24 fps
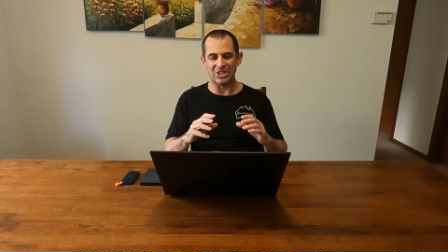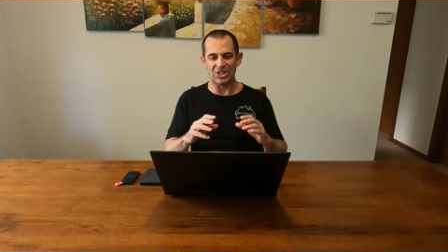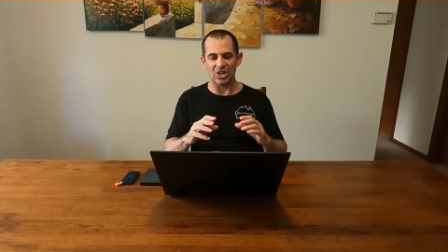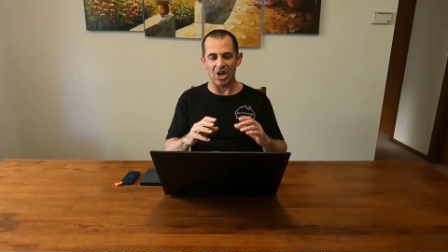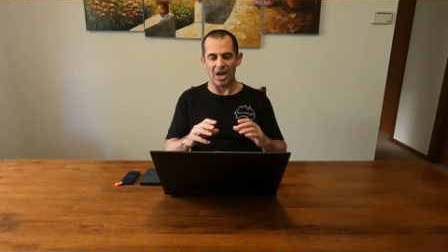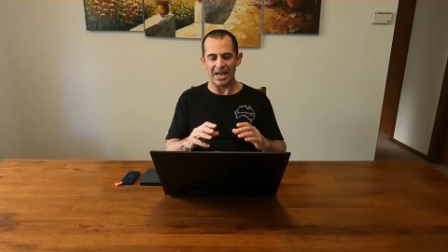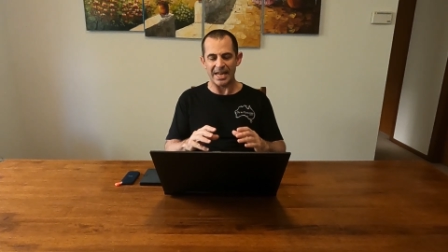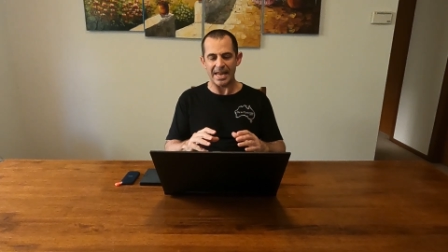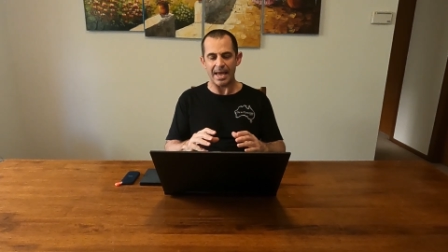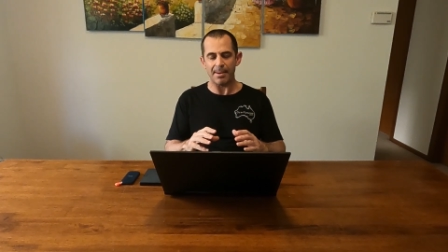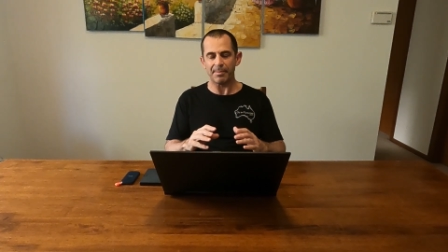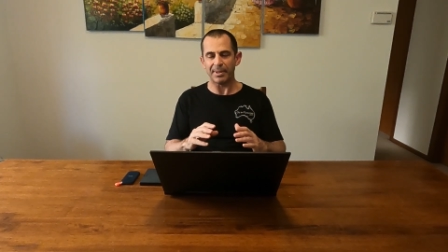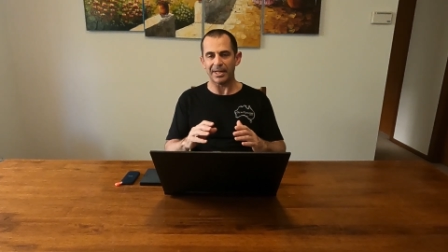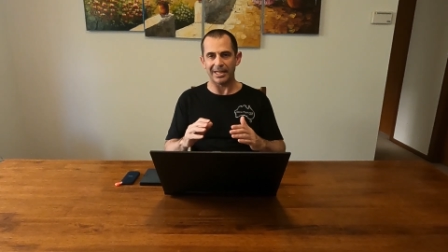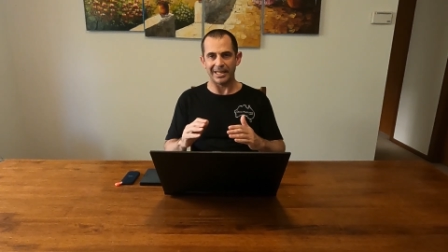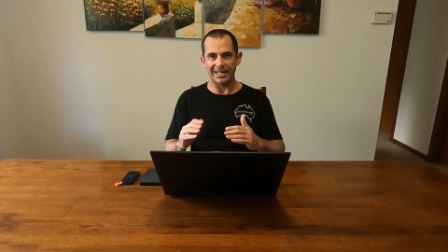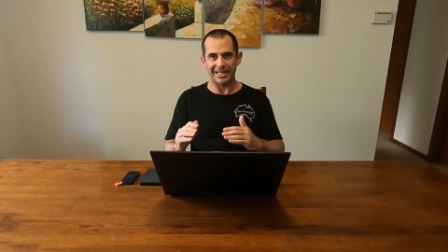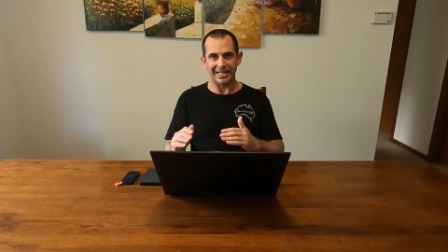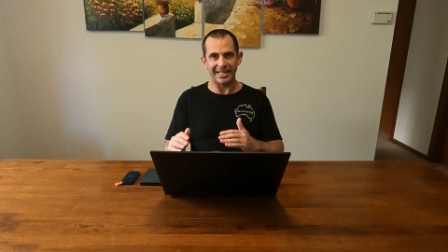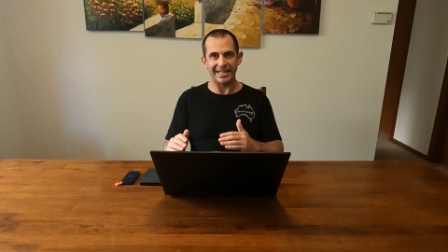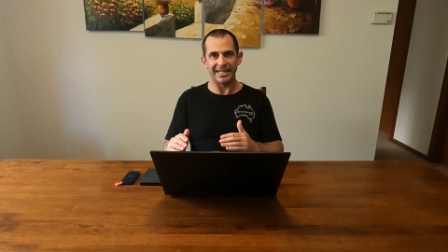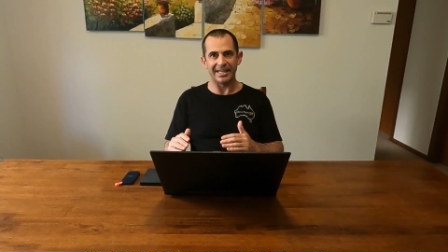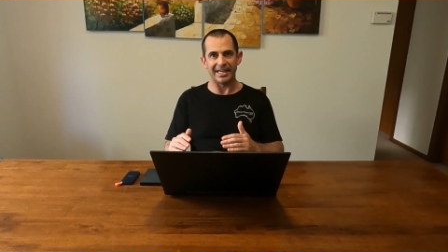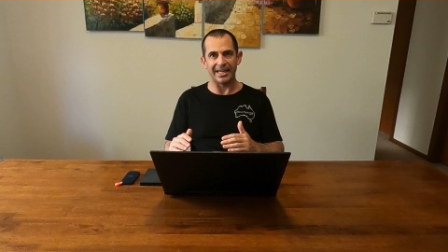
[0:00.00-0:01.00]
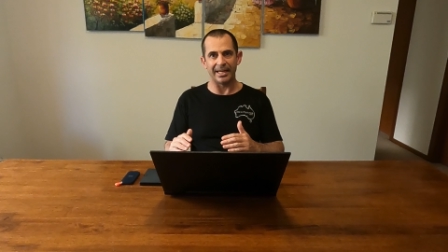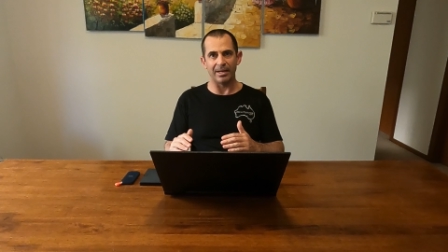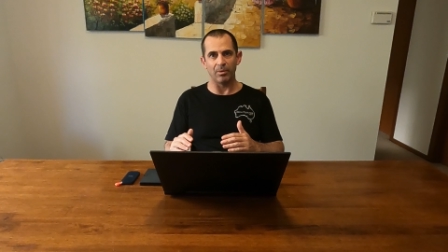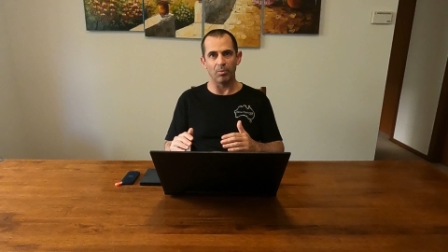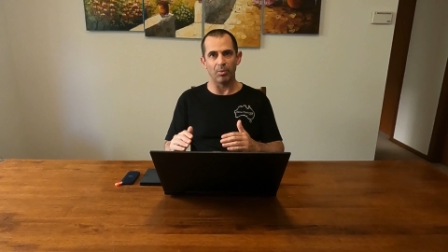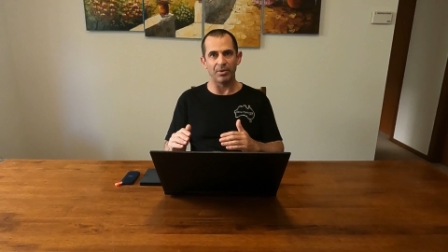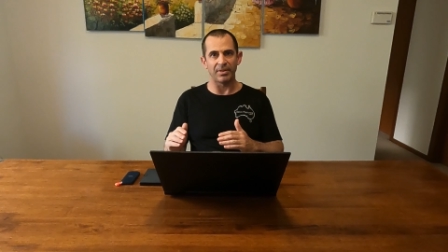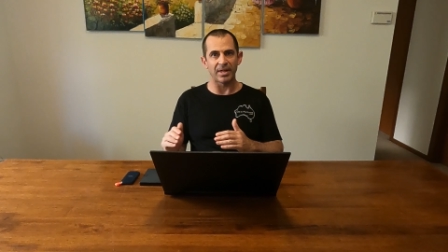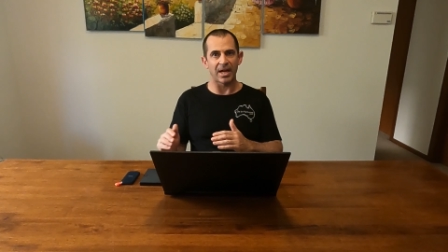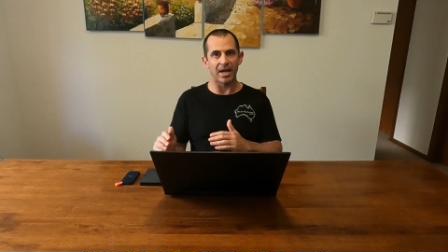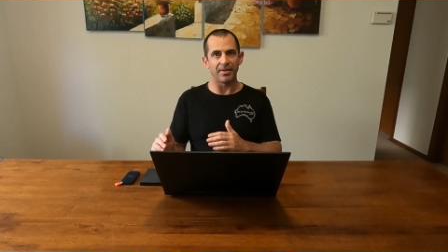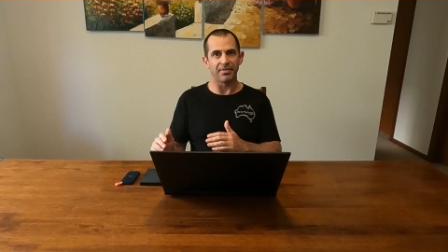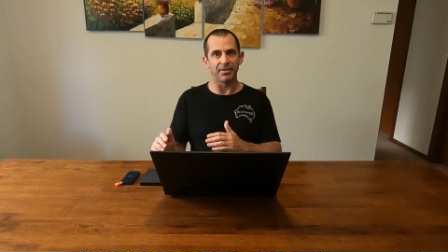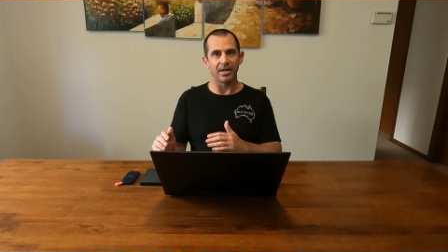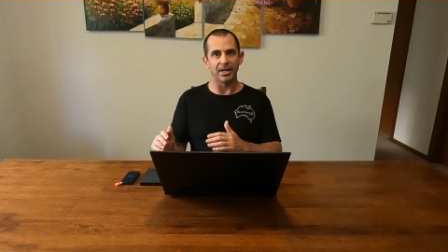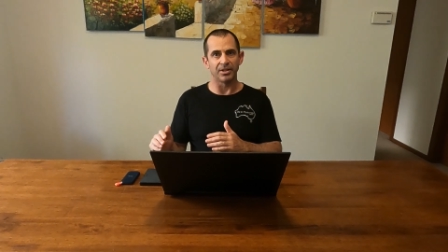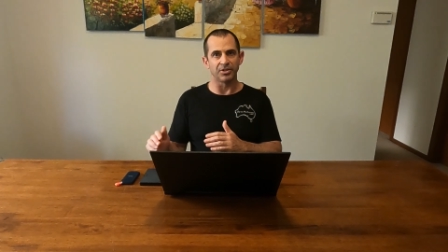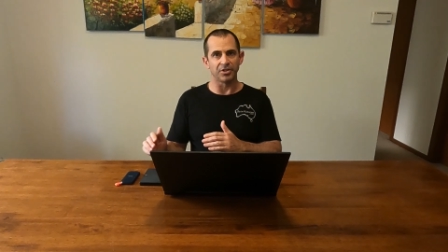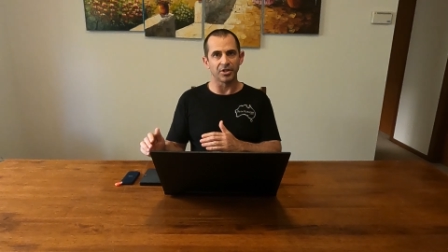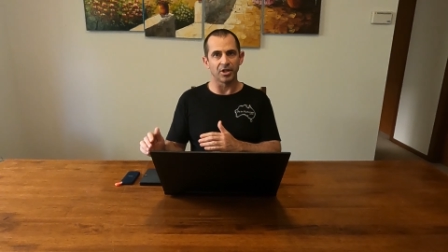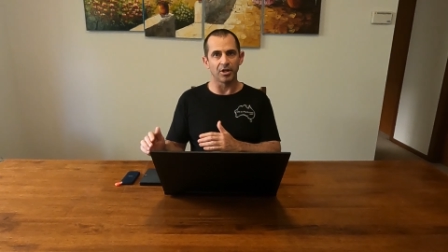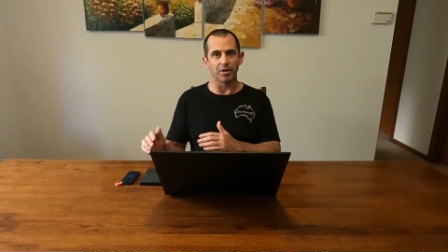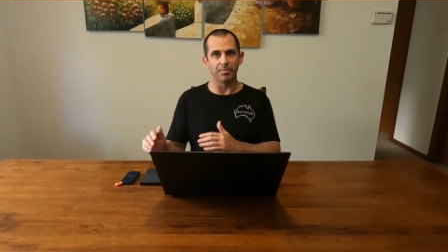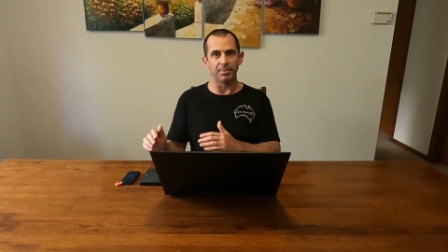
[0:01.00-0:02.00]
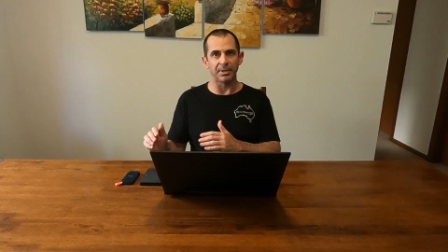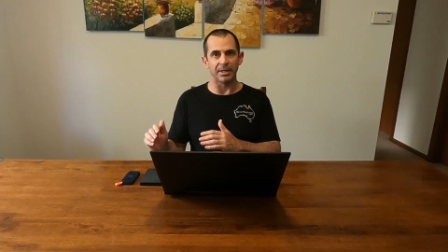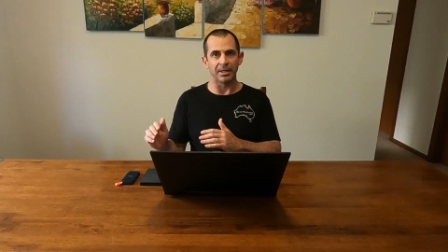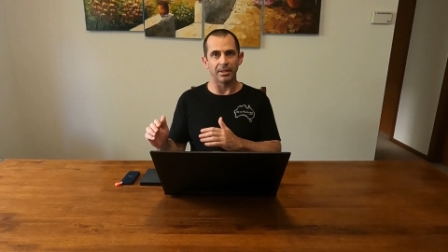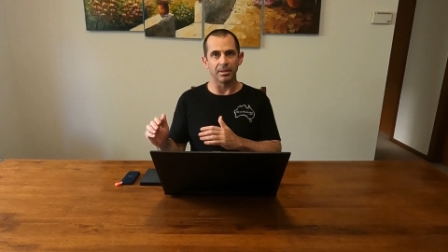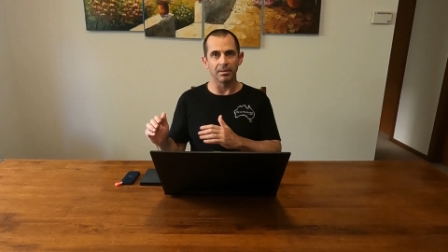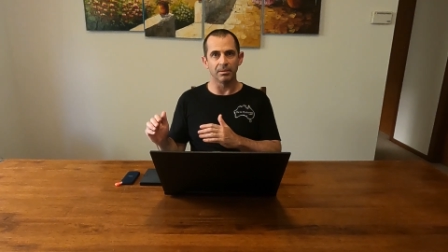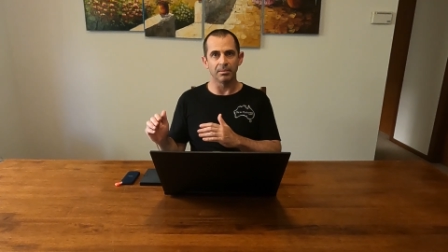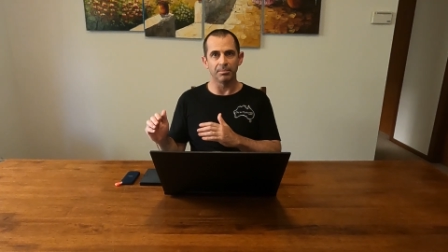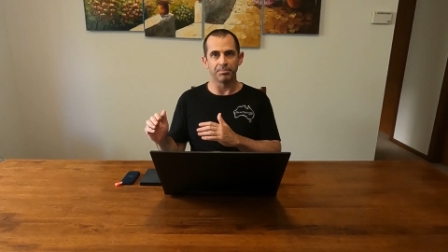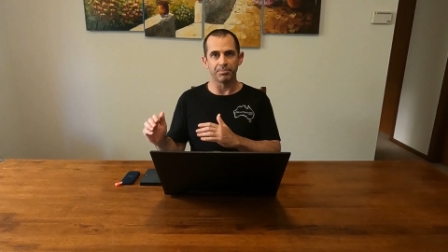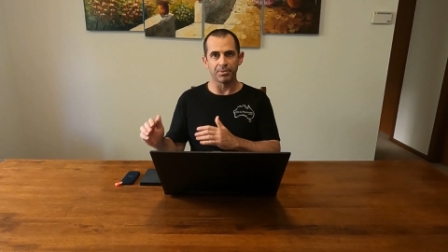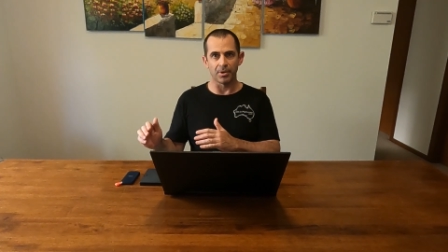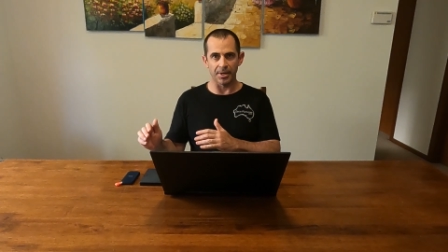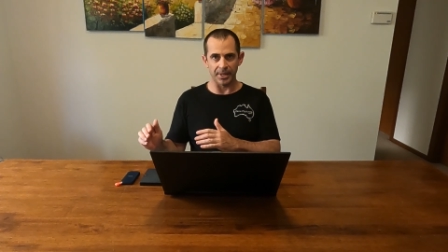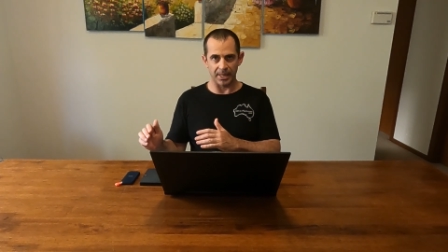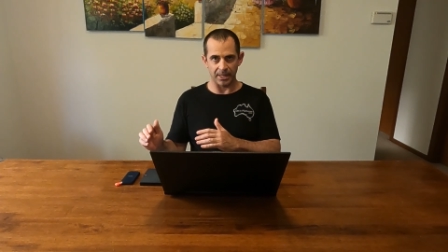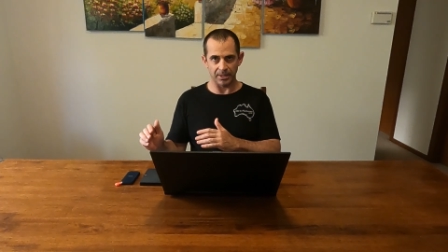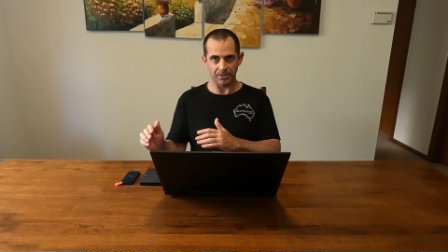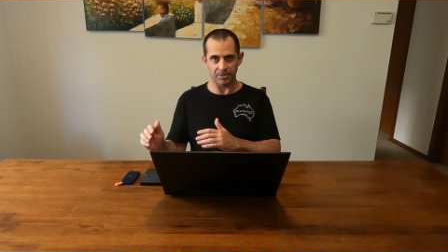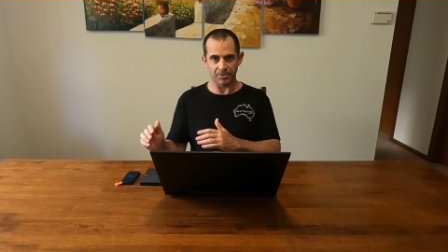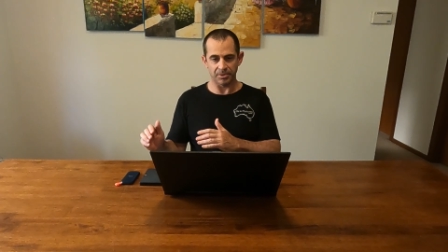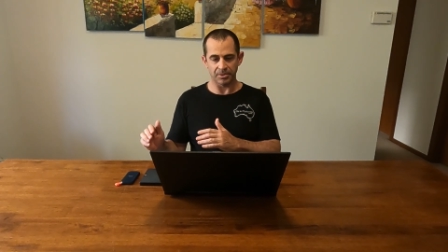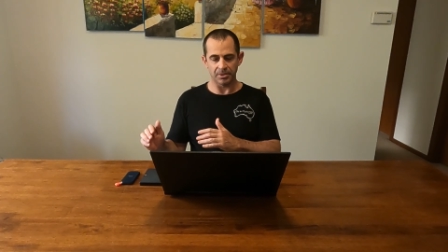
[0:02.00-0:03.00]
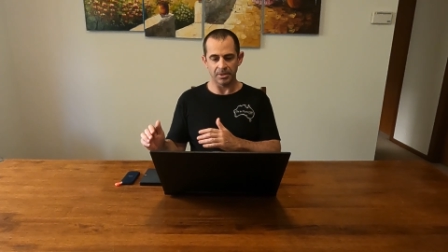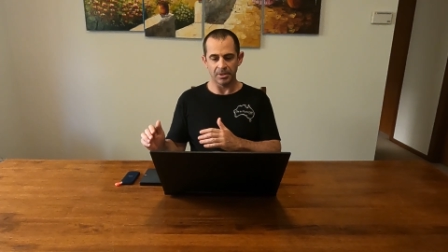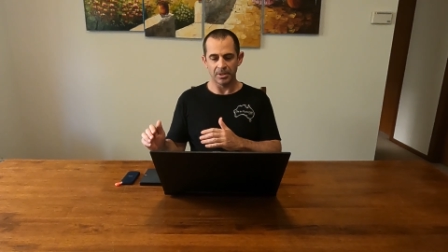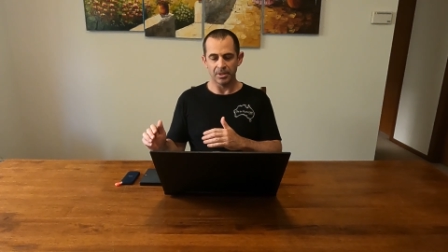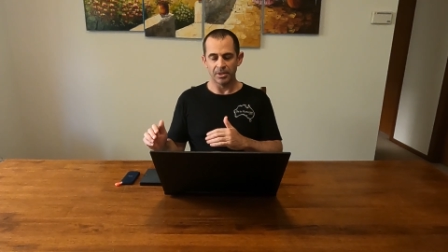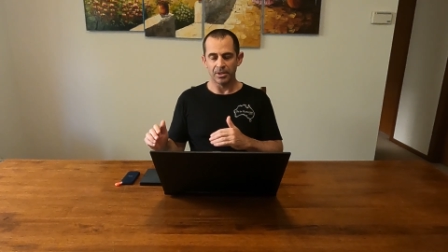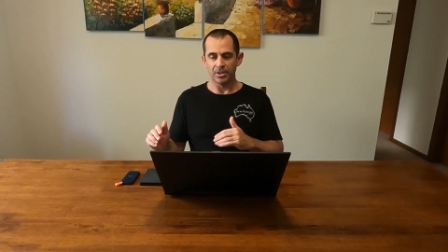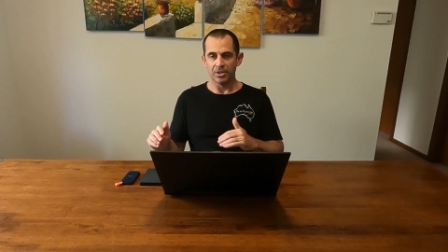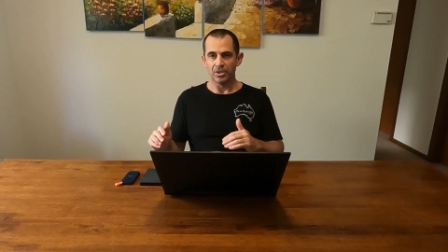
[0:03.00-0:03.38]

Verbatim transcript: dynamically link it with other Adobe products.